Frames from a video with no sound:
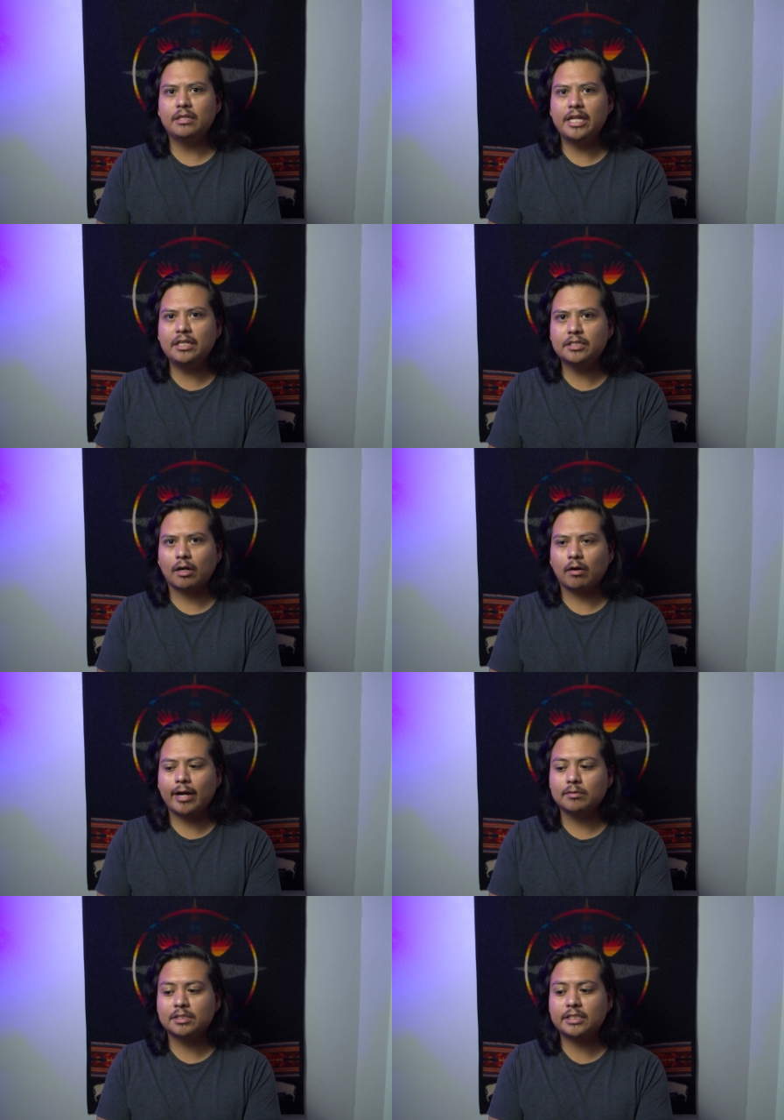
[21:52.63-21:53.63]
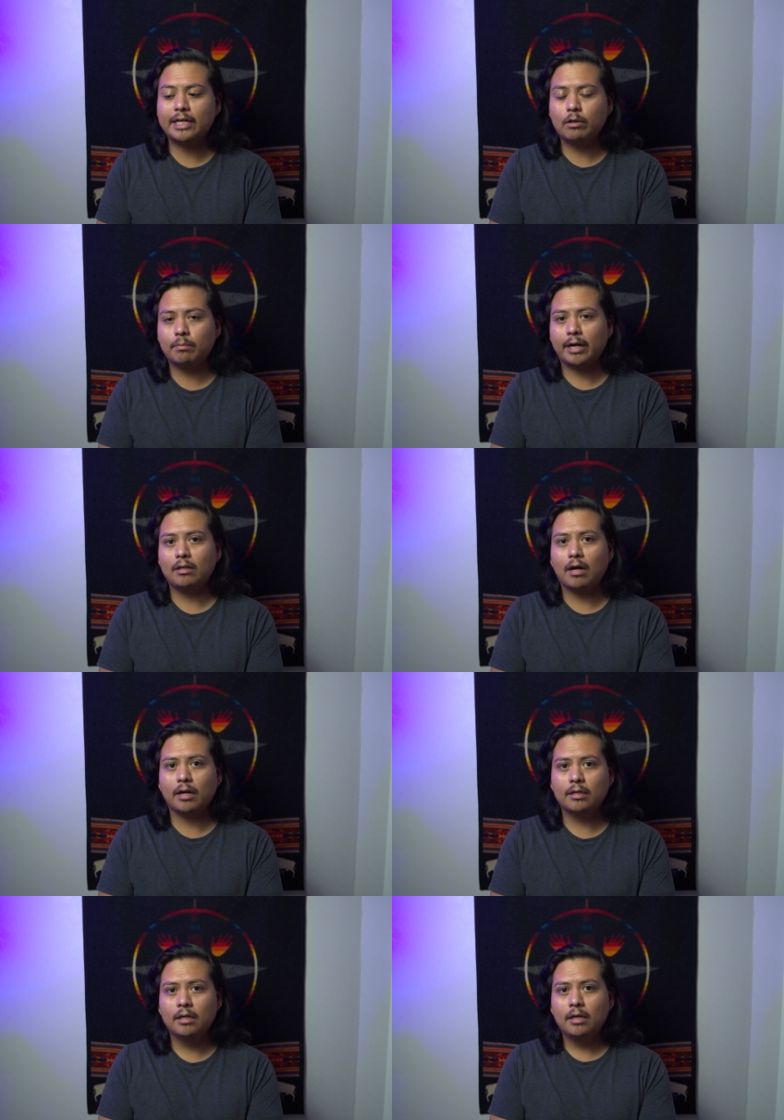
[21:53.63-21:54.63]
things that are held sacred by a lot
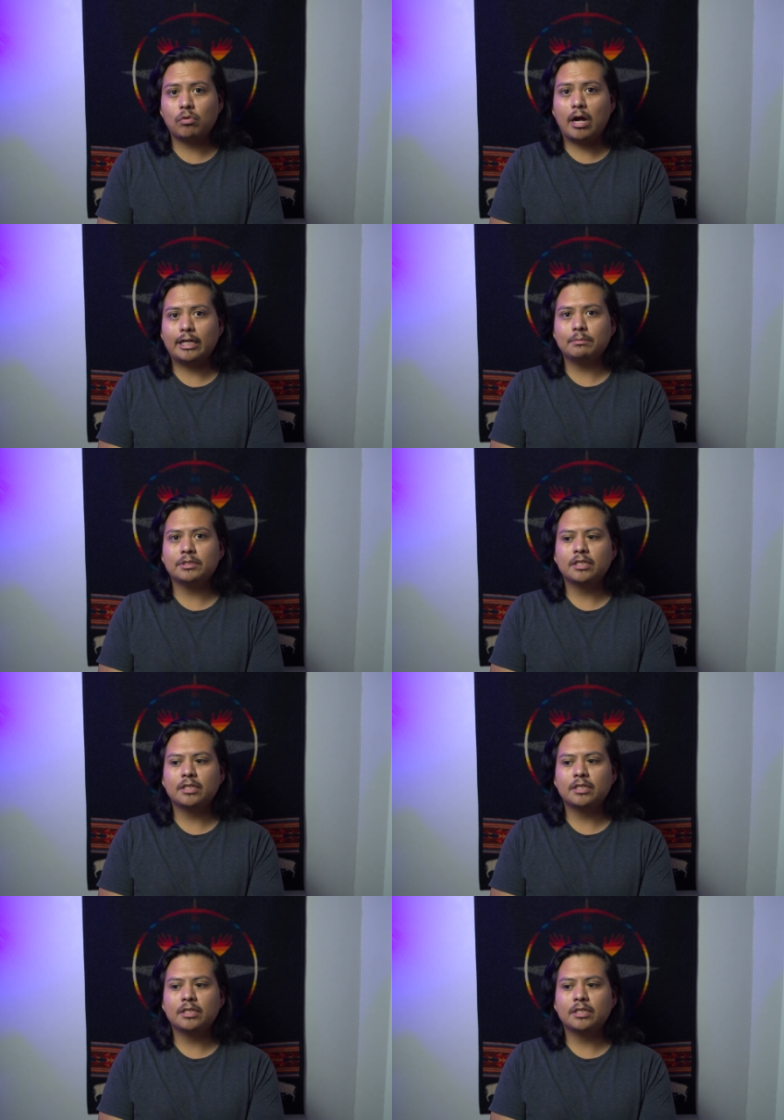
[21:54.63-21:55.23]
of tribes,